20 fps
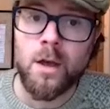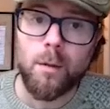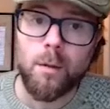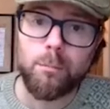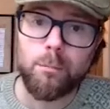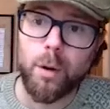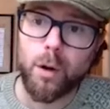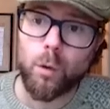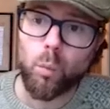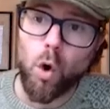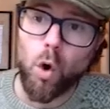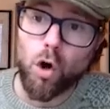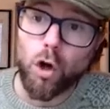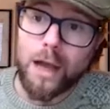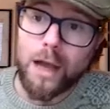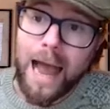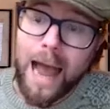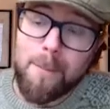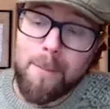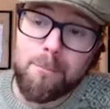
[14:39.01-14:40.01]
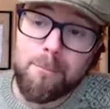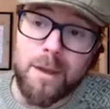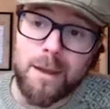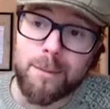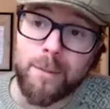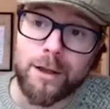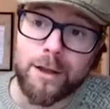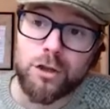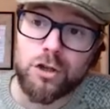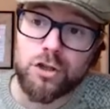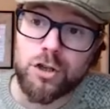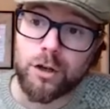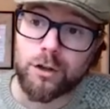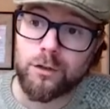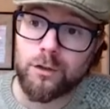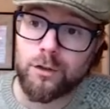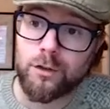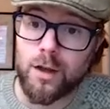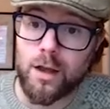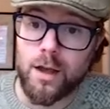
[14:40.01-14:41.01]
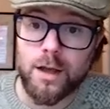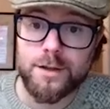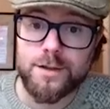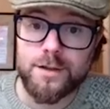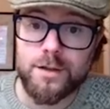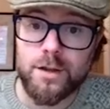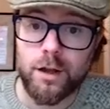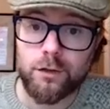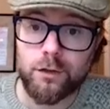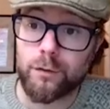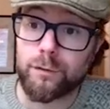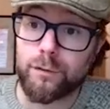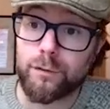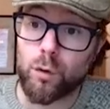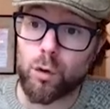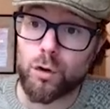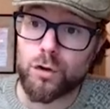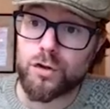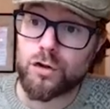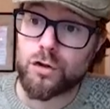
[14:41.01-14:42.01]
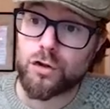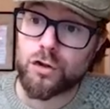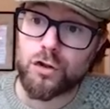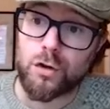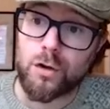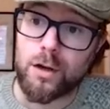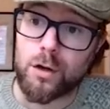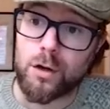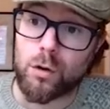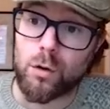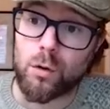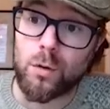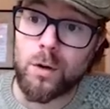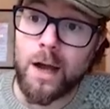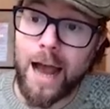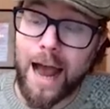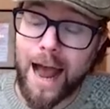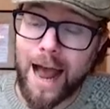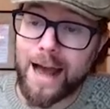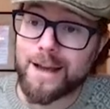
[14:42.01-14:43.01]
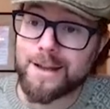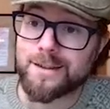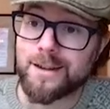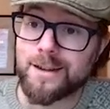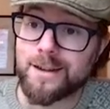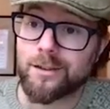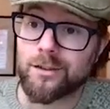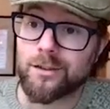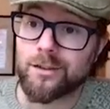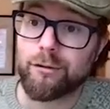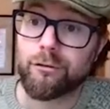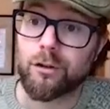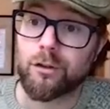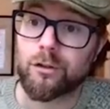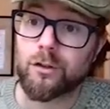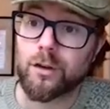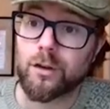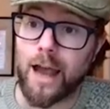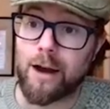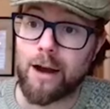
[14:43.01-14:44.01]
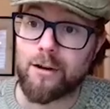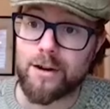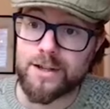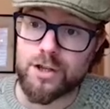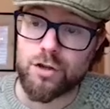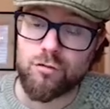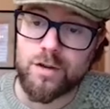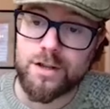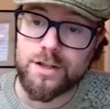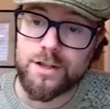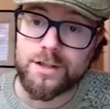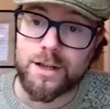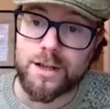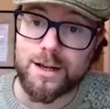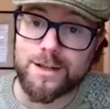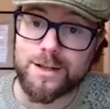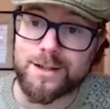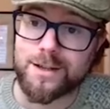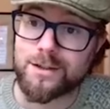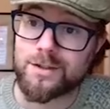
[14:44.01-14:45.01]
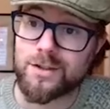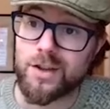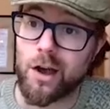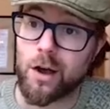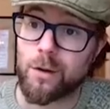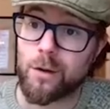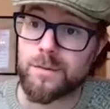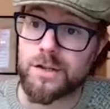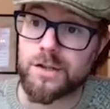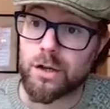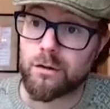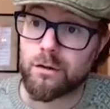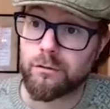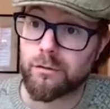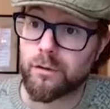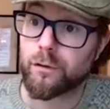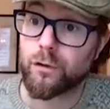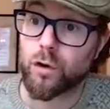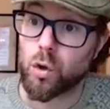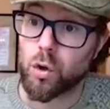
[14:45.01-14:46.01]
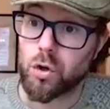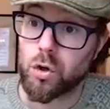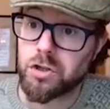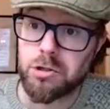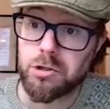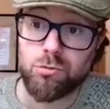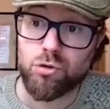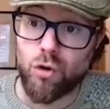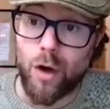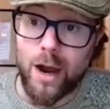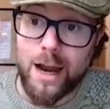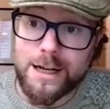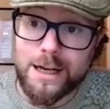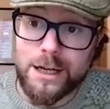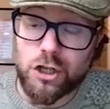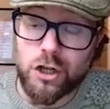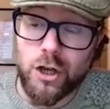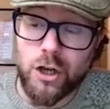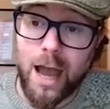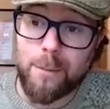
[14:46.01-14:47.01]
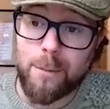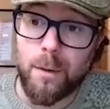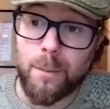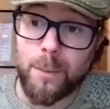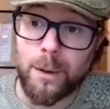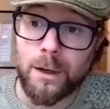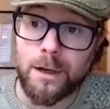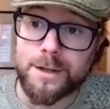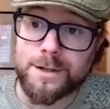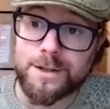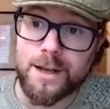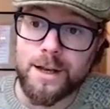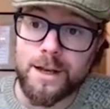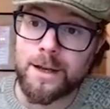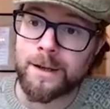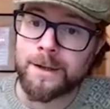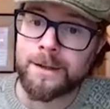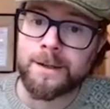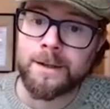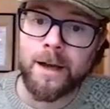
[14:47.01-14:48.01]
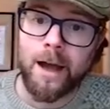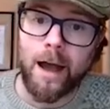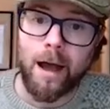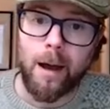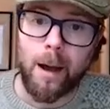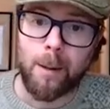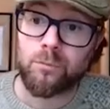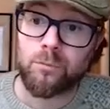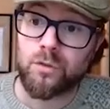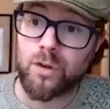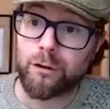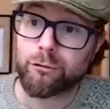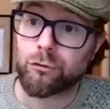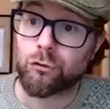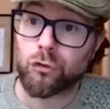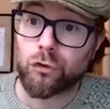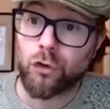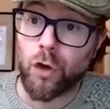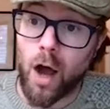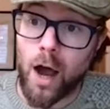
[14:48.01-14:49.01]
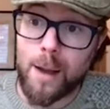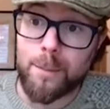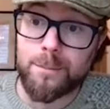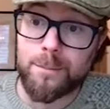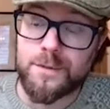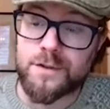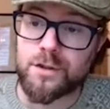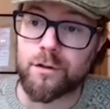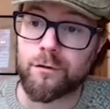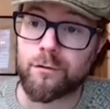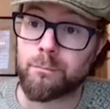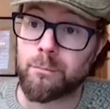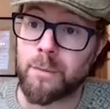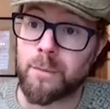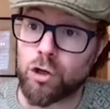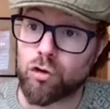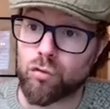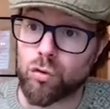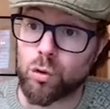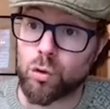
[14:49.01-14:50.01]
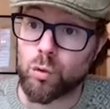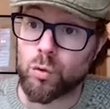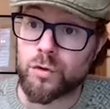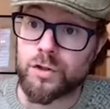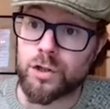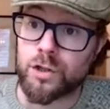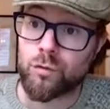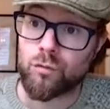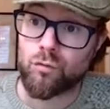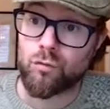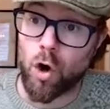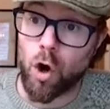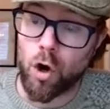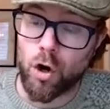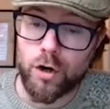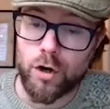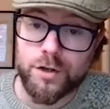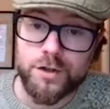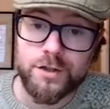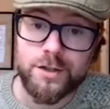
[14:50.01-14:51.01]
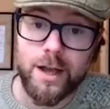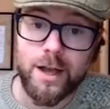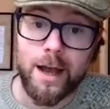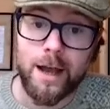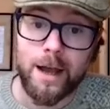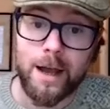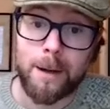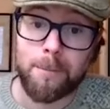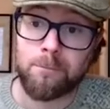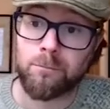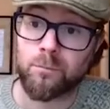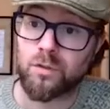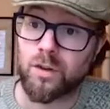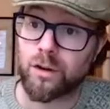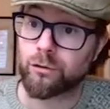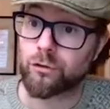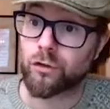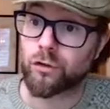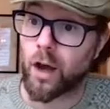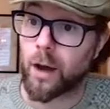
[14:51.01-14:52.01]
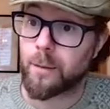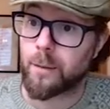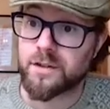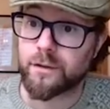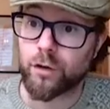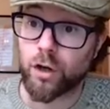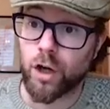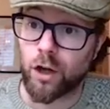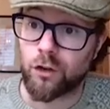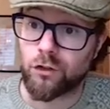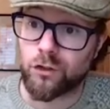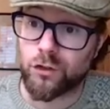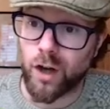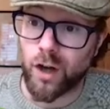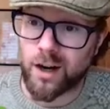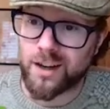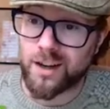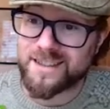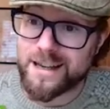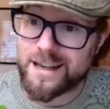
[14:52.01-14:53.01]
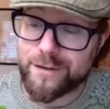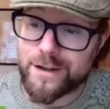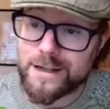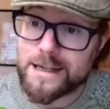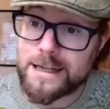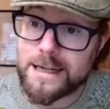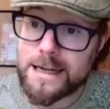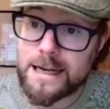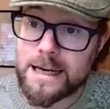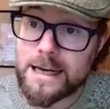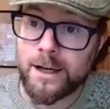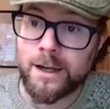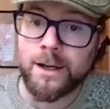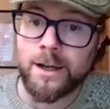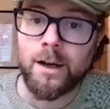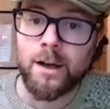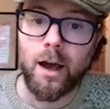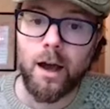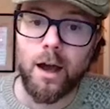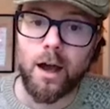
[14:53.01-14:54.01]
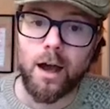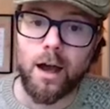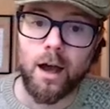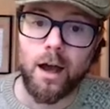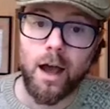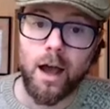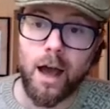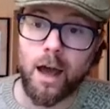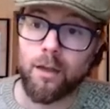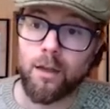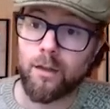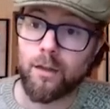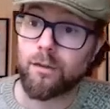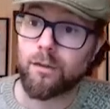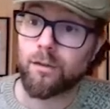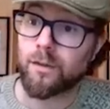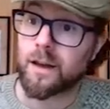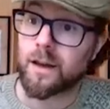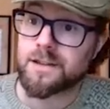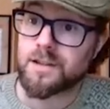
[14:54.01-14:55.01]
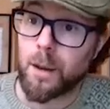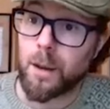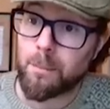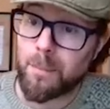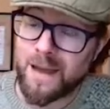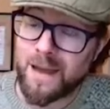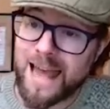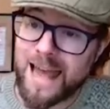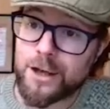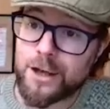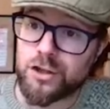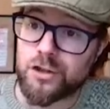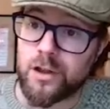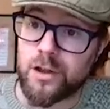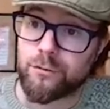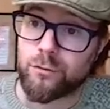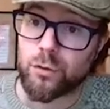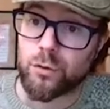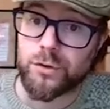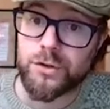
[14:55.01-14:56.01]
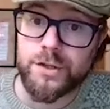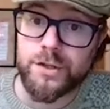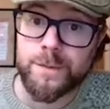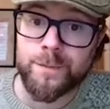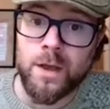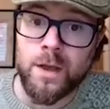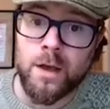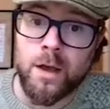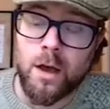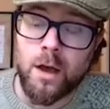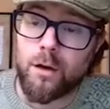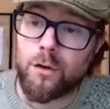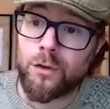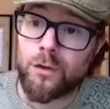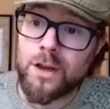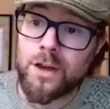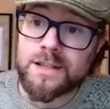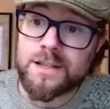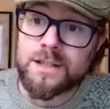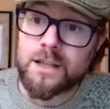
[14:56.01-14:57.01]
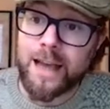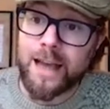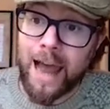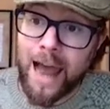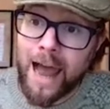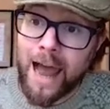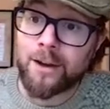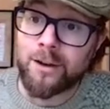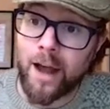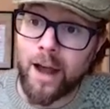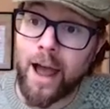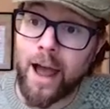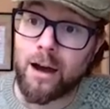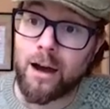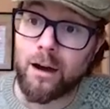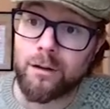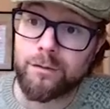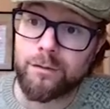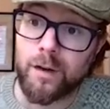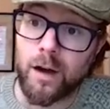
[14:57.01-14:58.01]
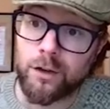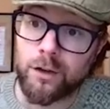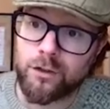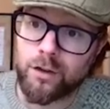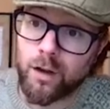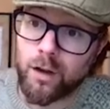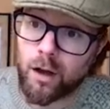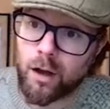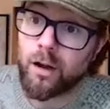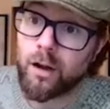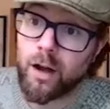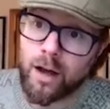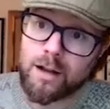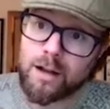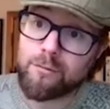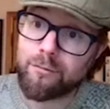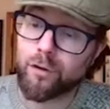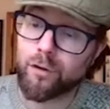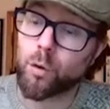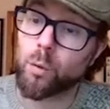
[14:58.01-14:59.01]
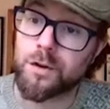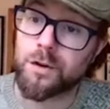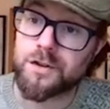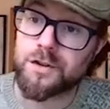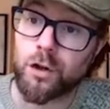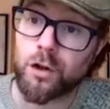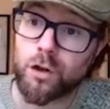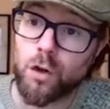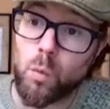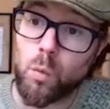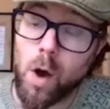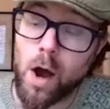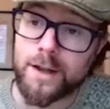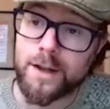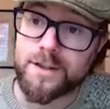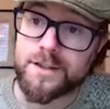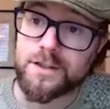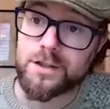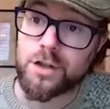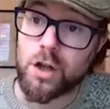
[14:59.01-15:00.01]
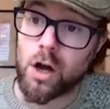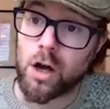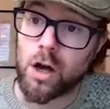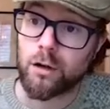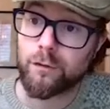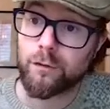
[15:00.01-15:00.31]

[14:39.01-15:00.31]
But what can be mentioned is that, of course, soil has different characteristics in terms of, of course, drainage capability, um, different types of minerals and rocks, um, different types of conductivity, uh, and then things like pH levels. This can have a, uh, an influence on the wine style.